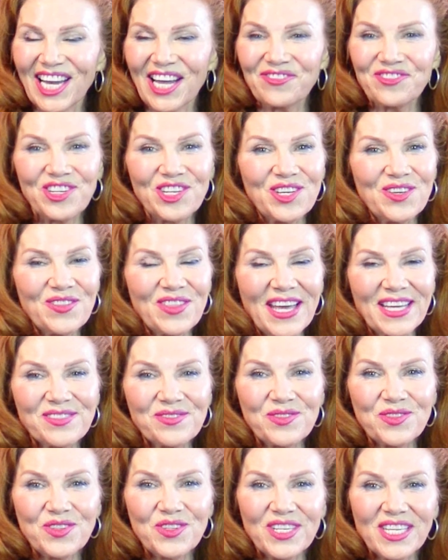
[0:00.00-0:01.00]
Good afternoon.
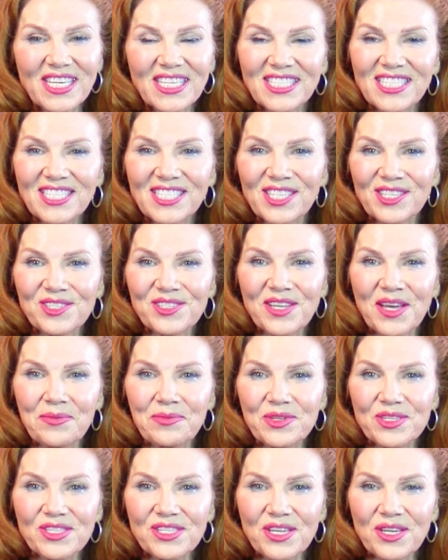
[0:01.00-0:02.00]
Thanks for tuning in to Dear
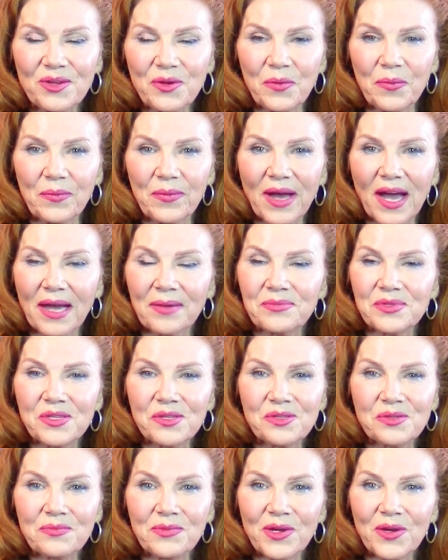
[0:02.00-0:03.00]
Sybersue. I'm
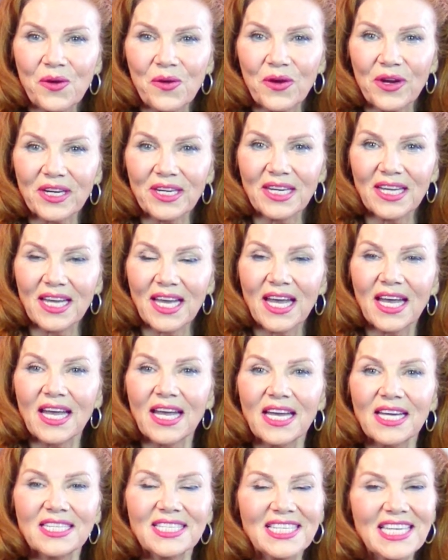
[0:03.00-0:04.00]
Susan McCord.
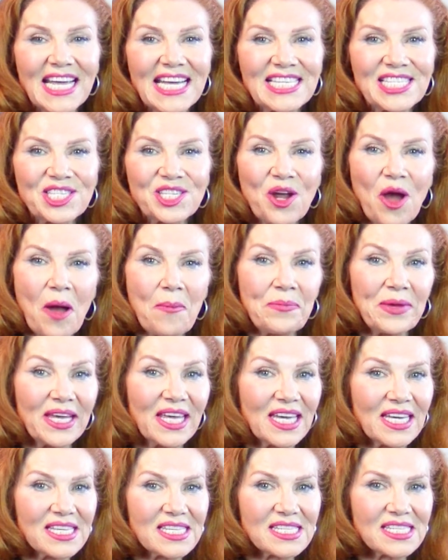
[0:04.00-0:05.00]
Today's
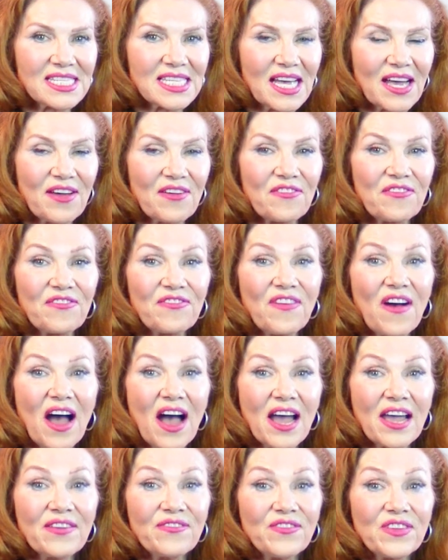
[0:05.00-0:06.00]
topic is
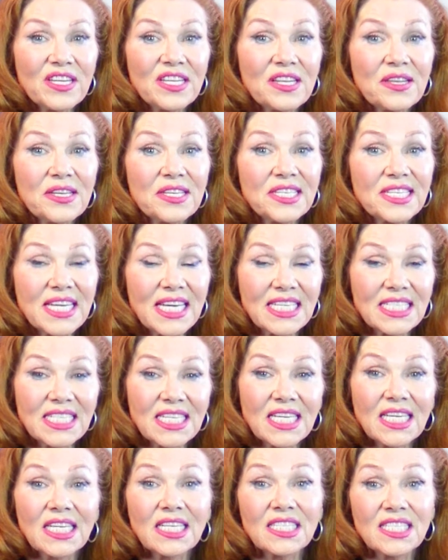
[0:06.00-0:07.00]
five
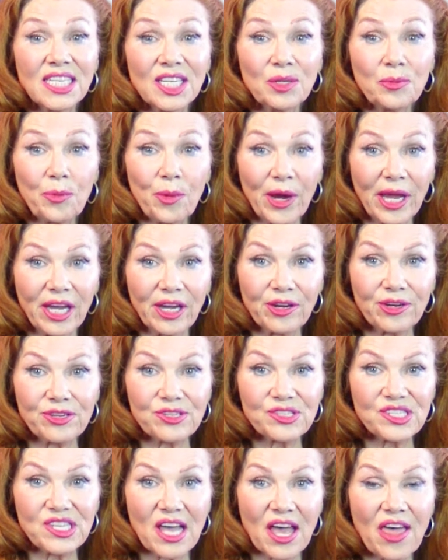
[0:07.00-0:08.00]
dating deal
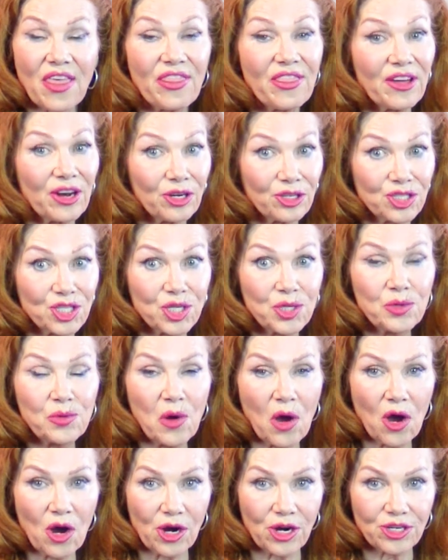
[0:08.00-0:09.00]
breakers that are
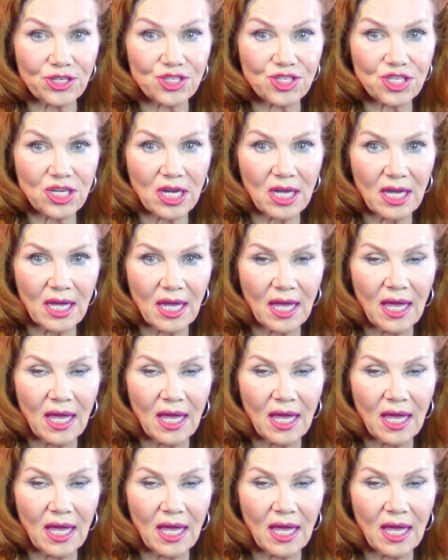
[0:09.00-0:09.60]
too harsh.